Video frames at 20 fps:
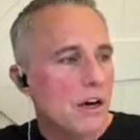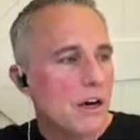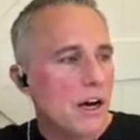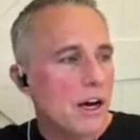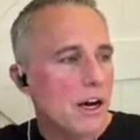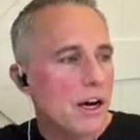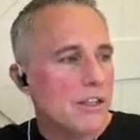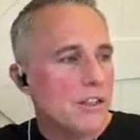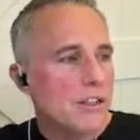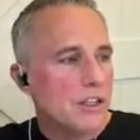
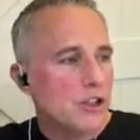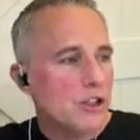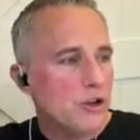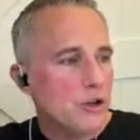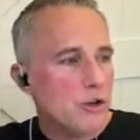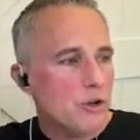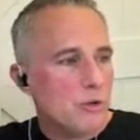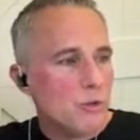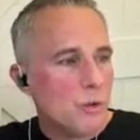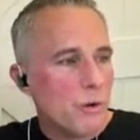Uh, he said
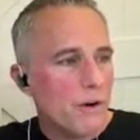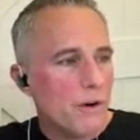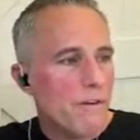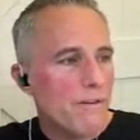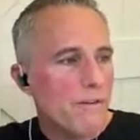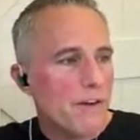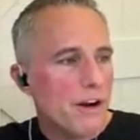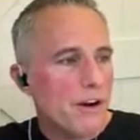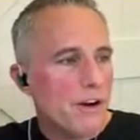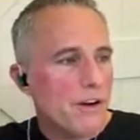Jews were
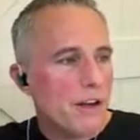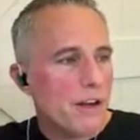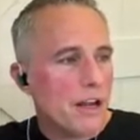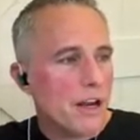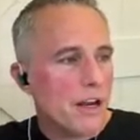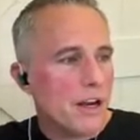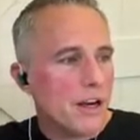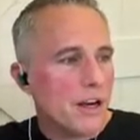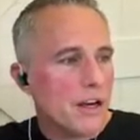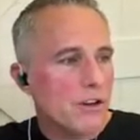revered
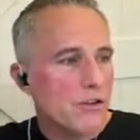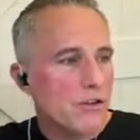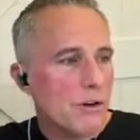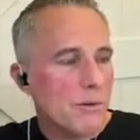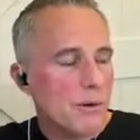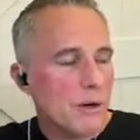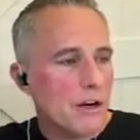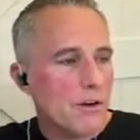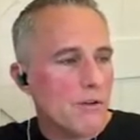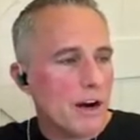and
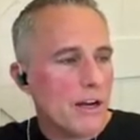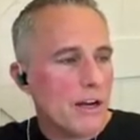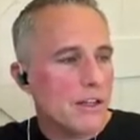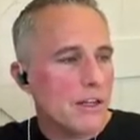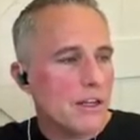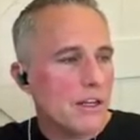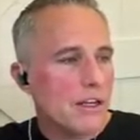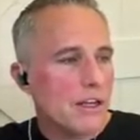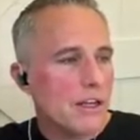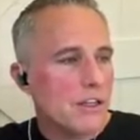contributed
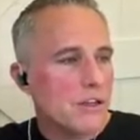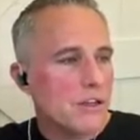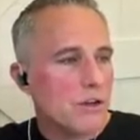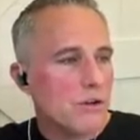greatly